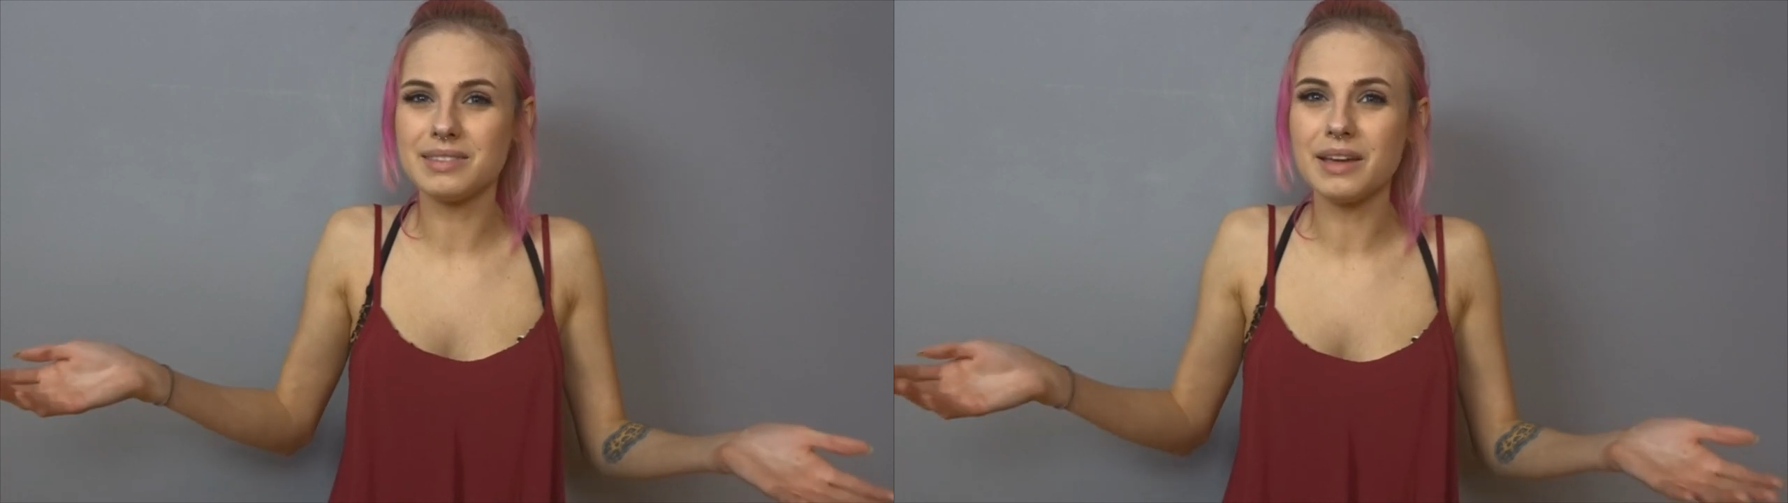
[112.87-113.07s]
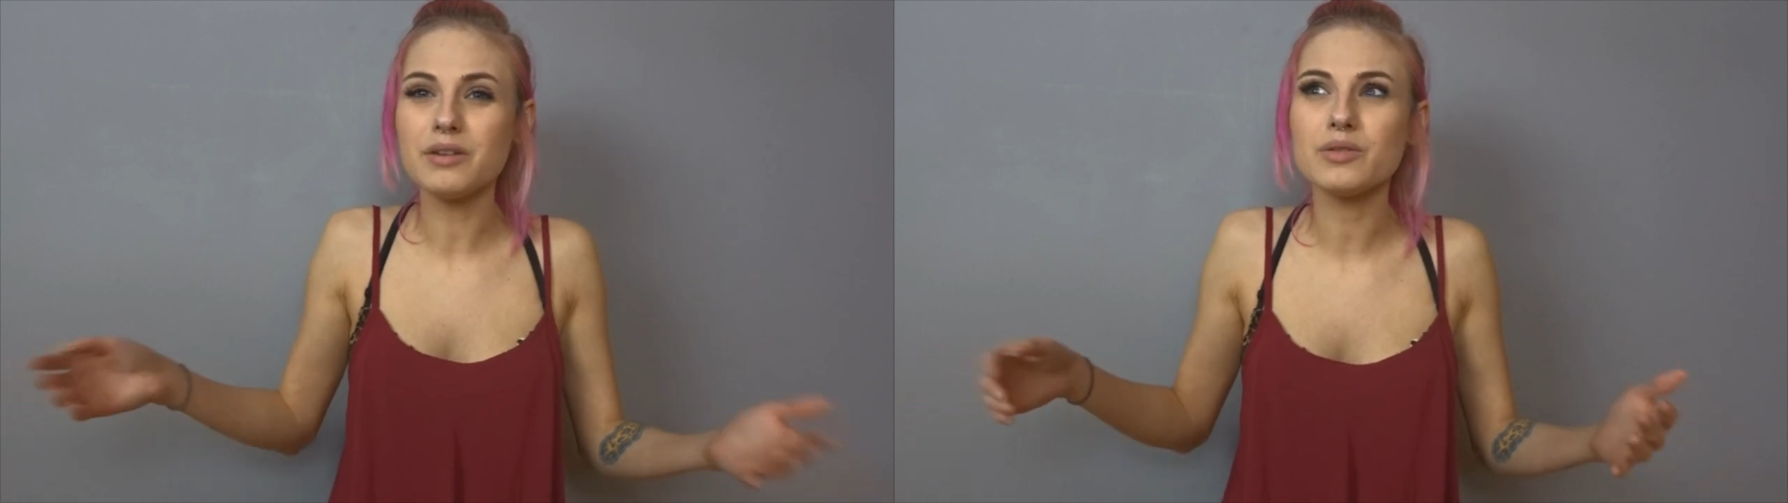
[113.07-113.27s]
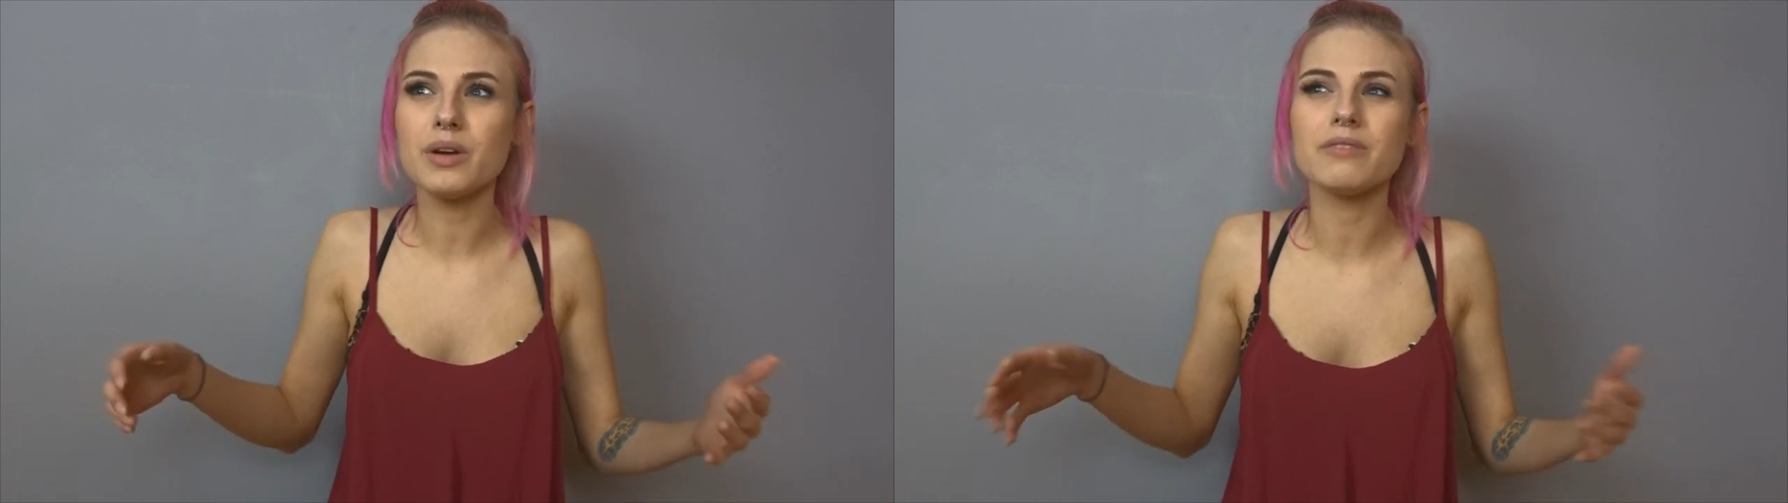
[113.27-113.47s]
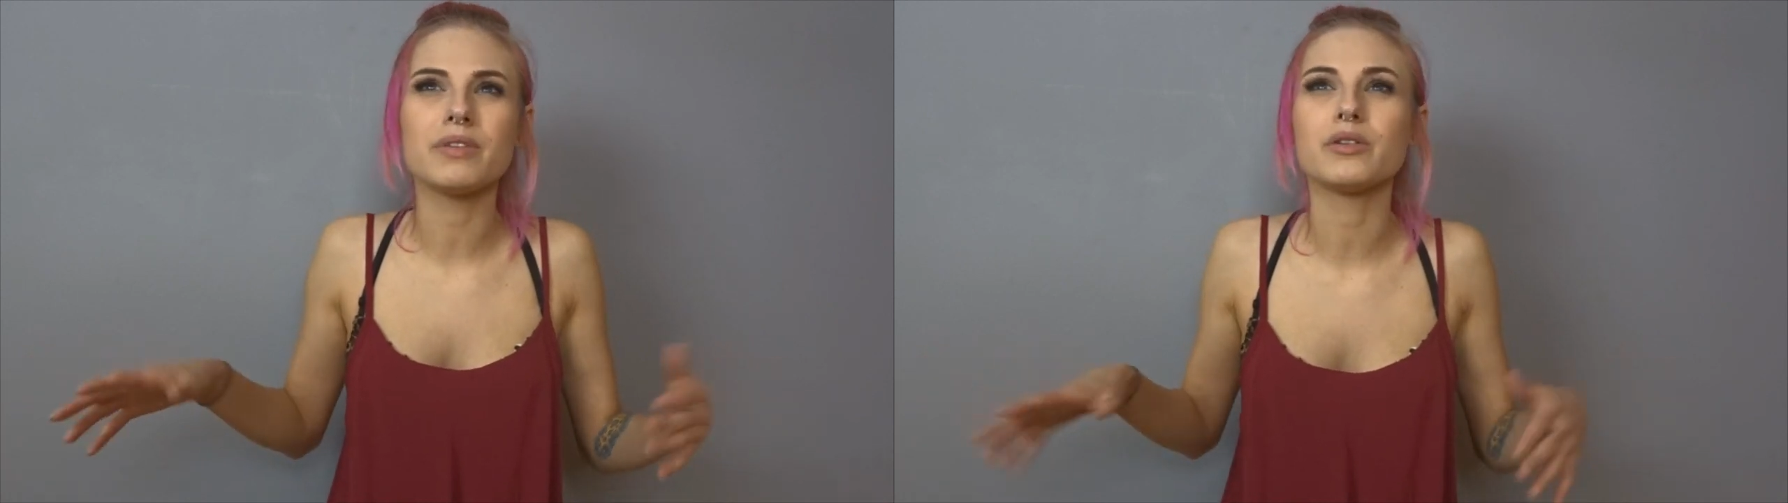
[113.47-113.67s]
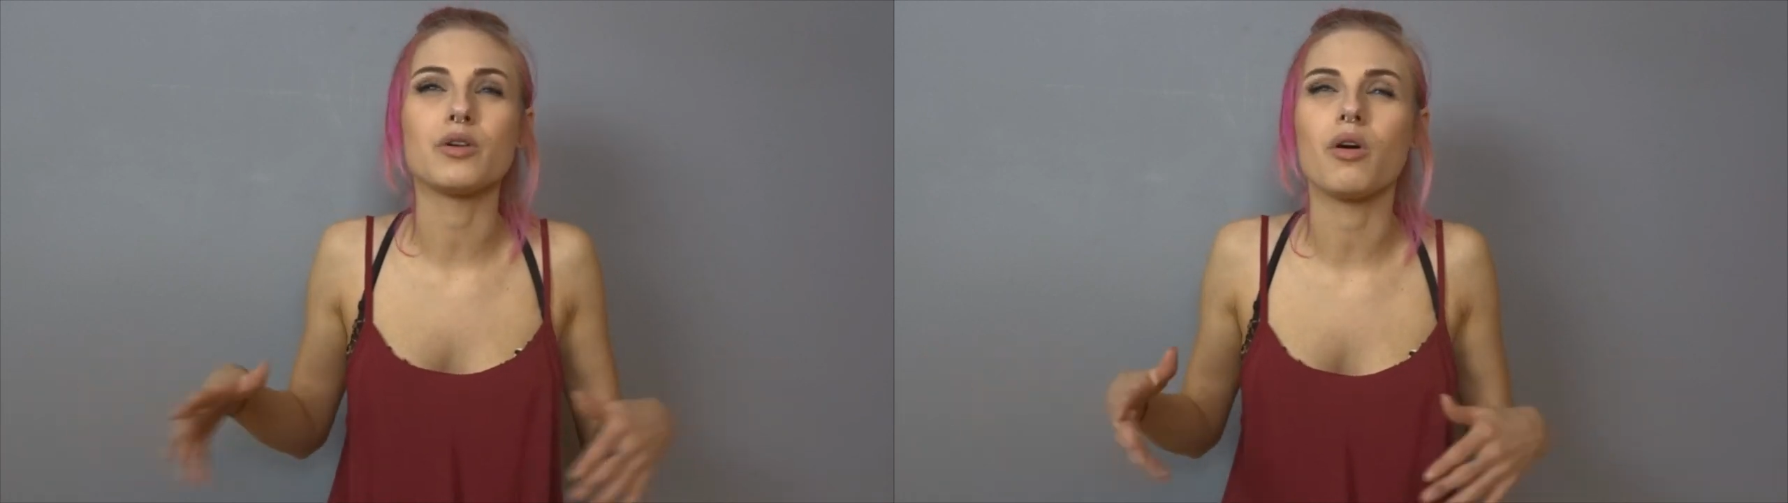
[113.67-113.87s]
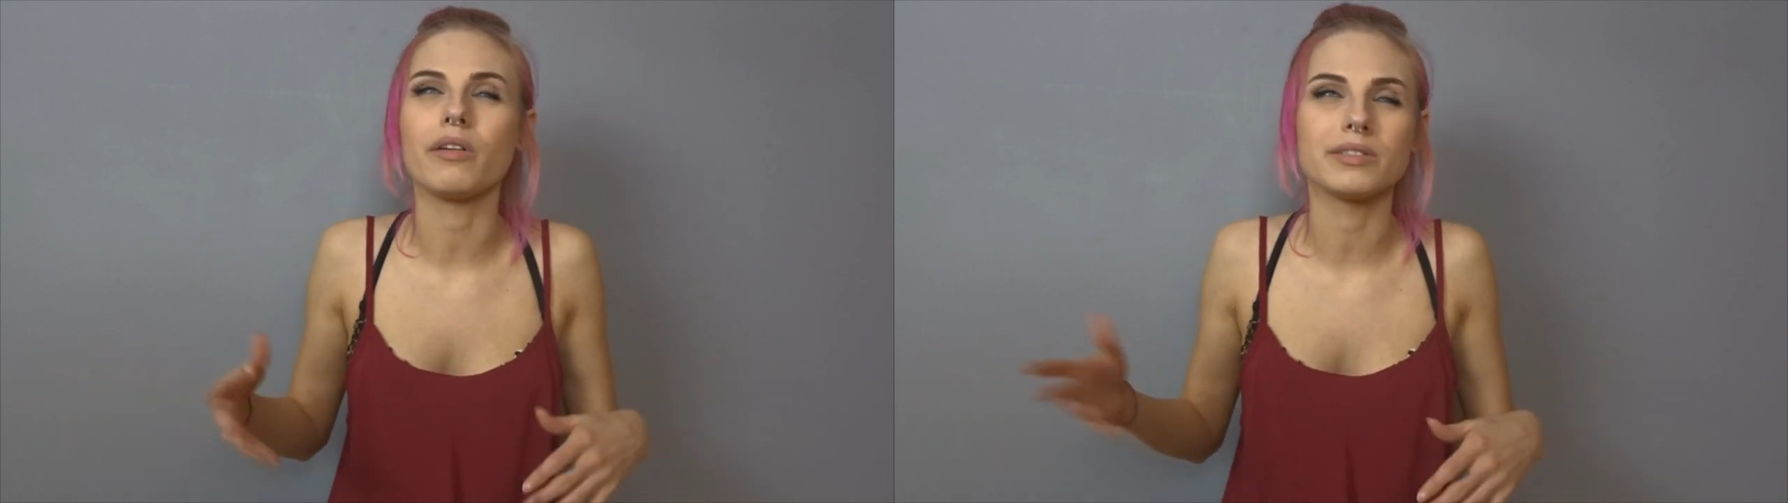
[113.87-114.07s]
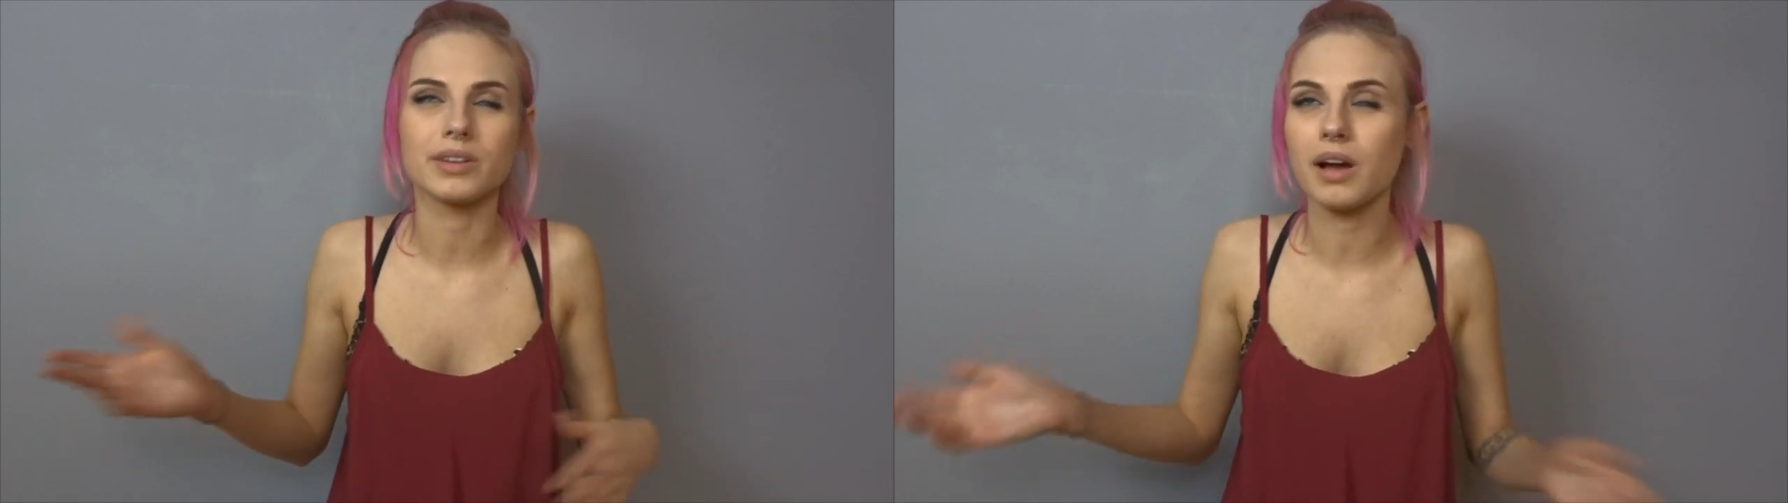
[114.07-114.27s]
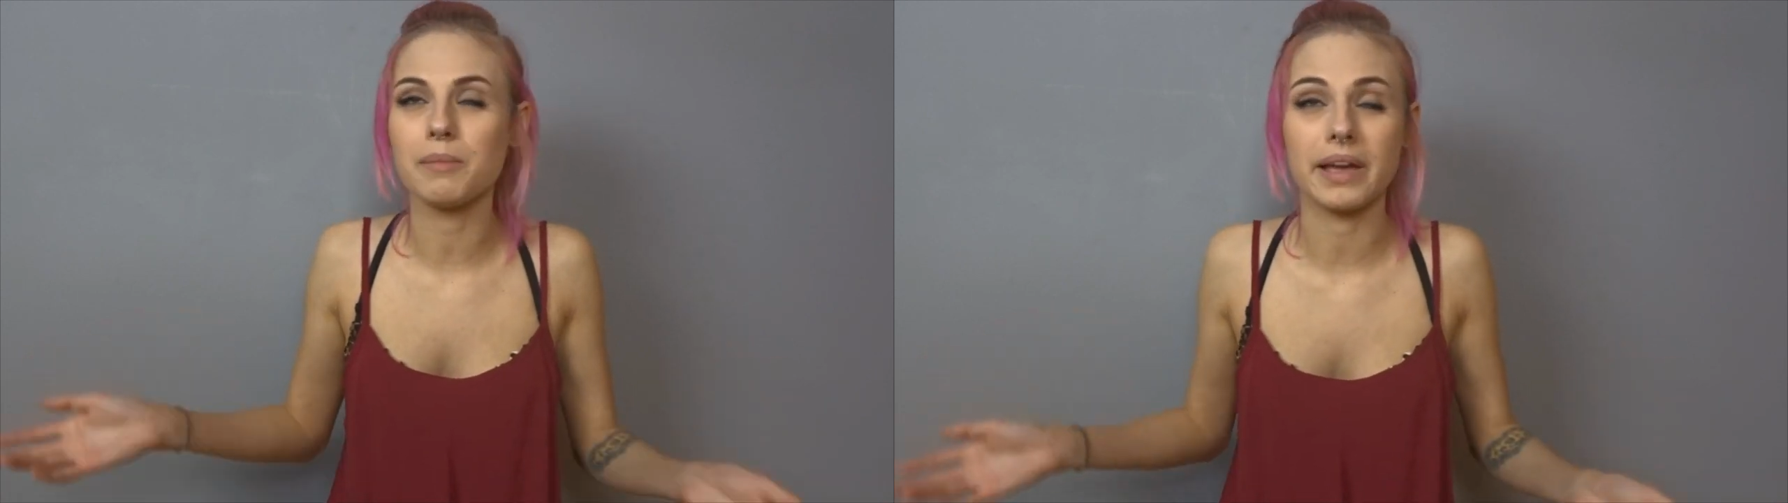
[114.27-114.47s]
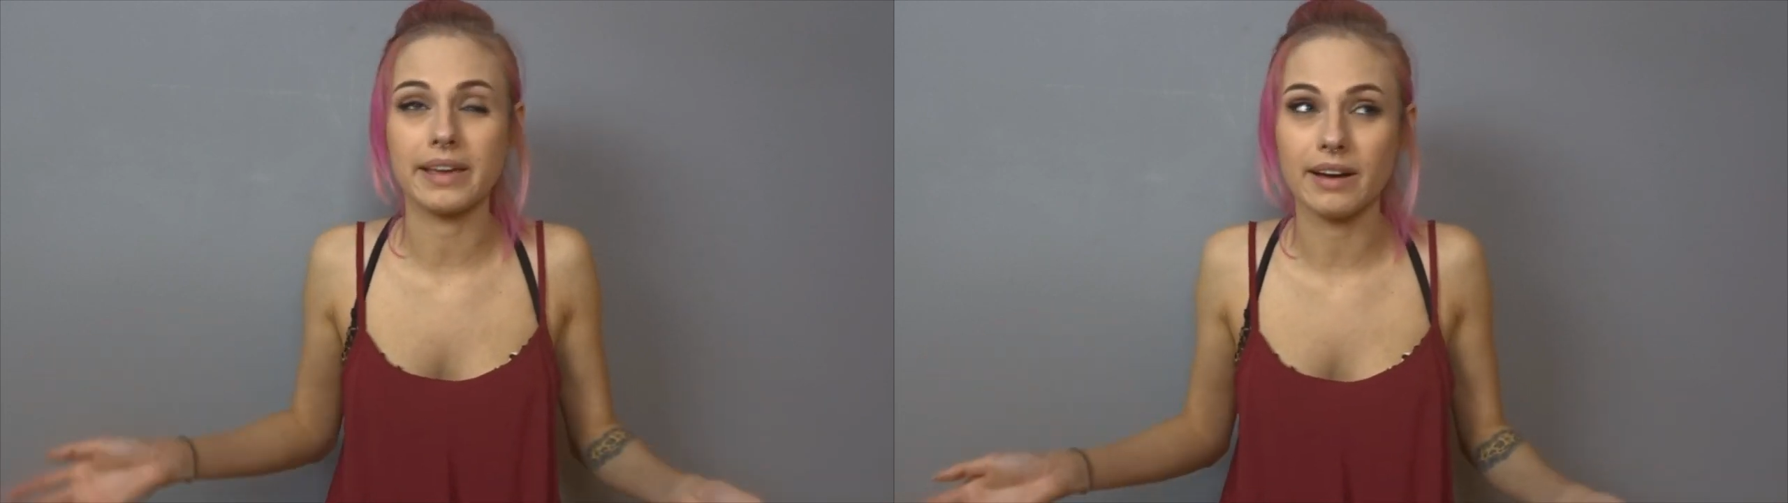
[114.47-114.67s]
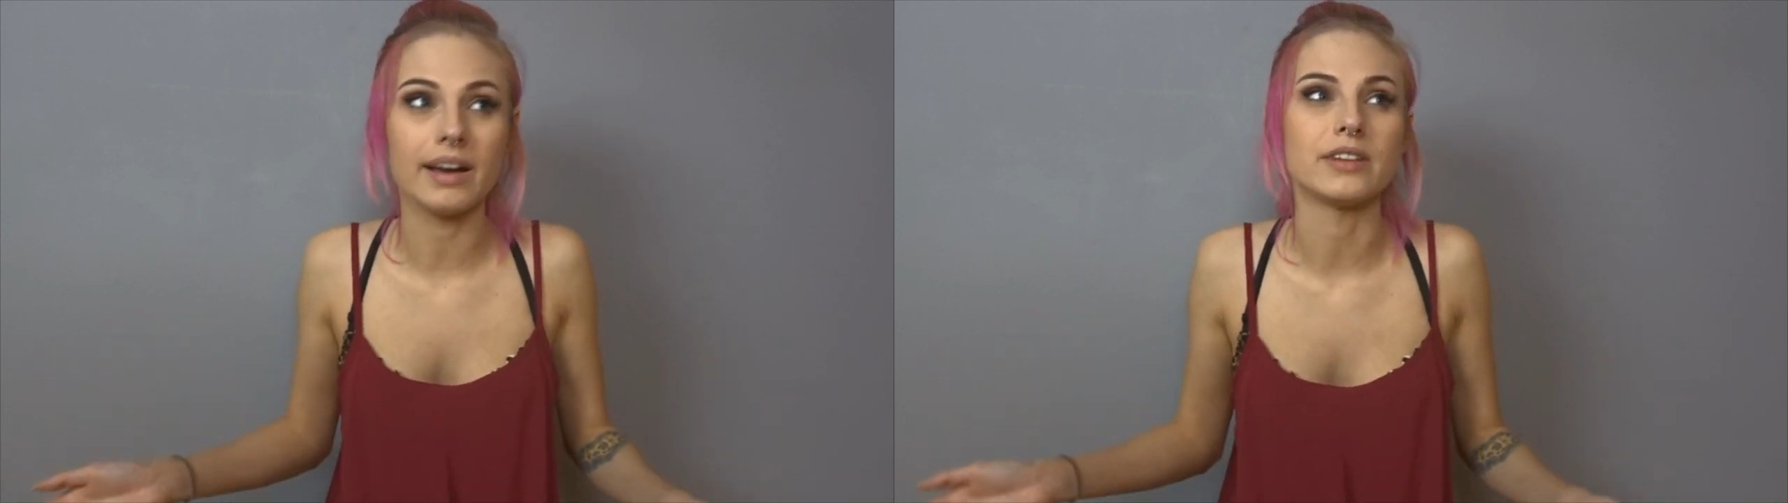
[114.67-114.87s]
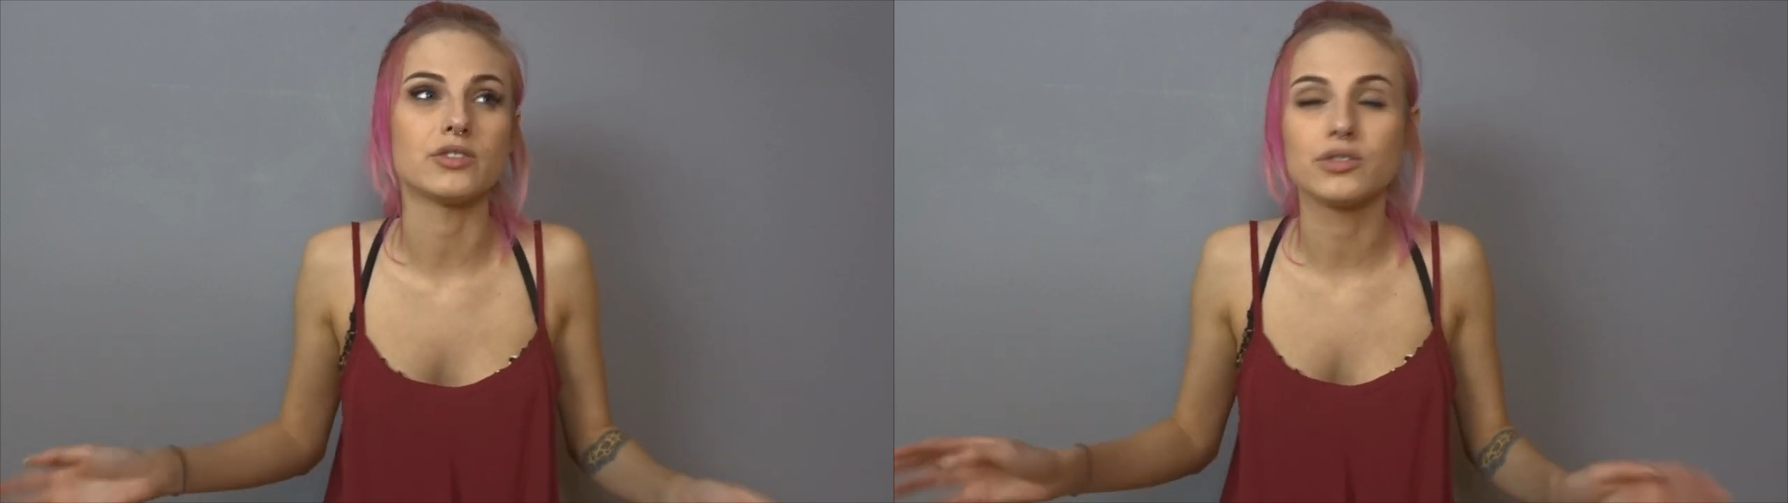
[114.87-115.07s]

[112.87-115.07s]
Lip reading: there are, oh my gosh,